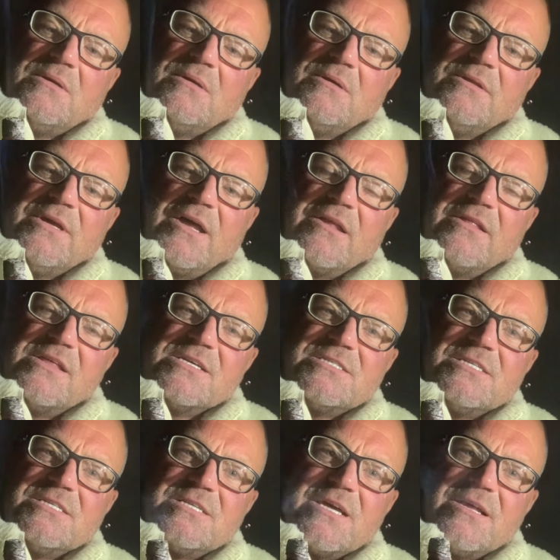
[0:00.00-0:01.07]
None of this
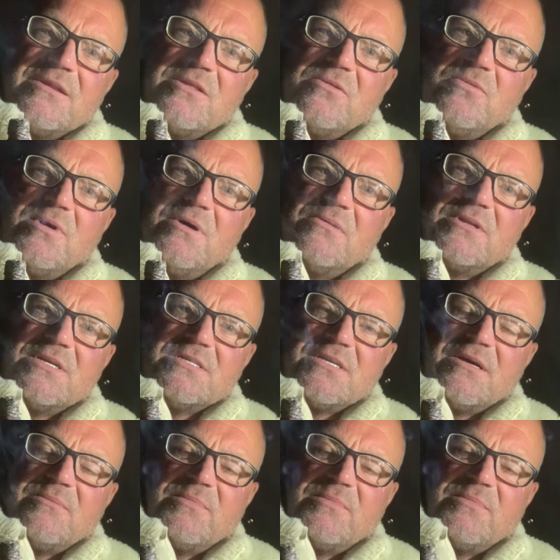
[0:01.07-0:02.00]
is the end of the world, is it?